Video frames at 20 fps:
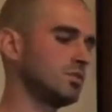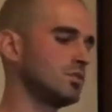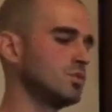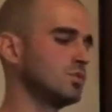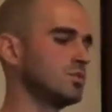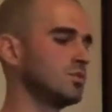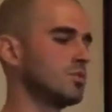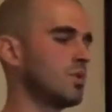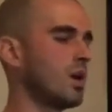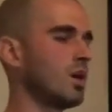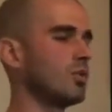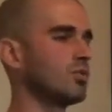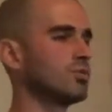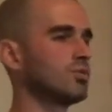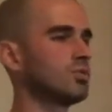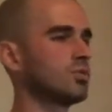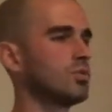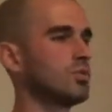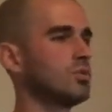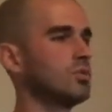you
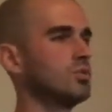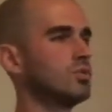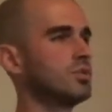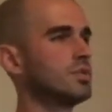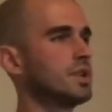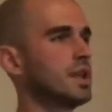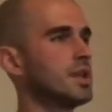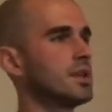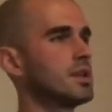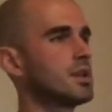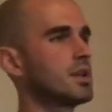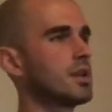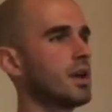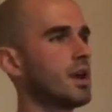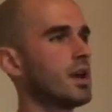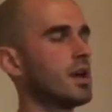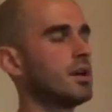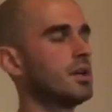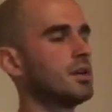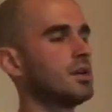also take
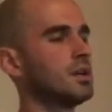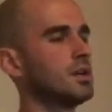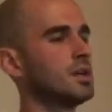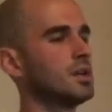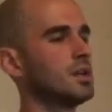care